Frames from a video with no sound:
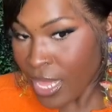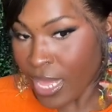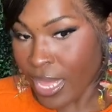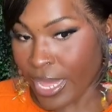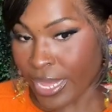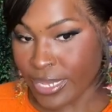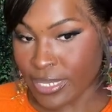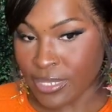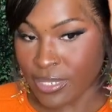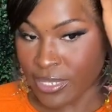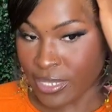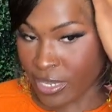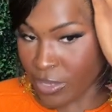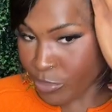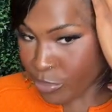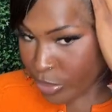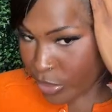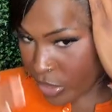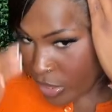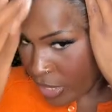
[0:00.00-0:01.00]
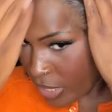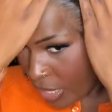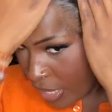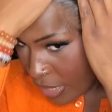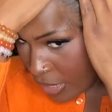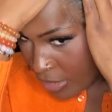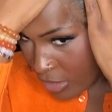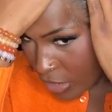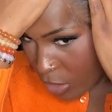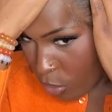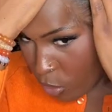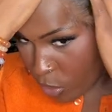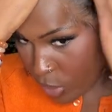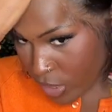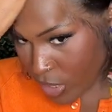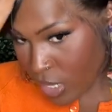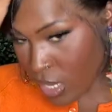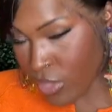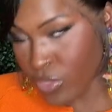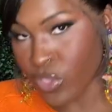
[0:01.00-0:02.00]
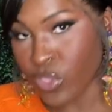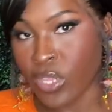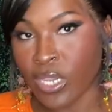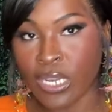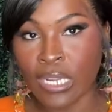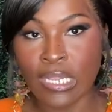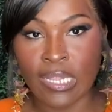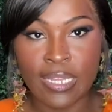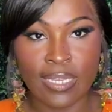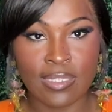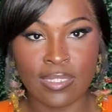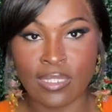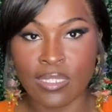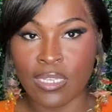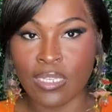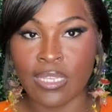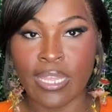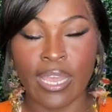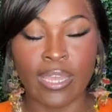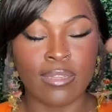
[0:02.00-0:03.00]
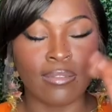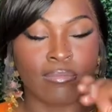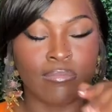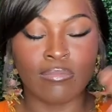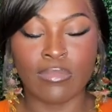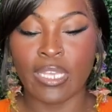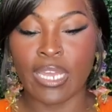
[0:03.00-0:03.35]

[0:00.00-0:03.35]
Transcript: I didn't put anything on it other than the lace tint that,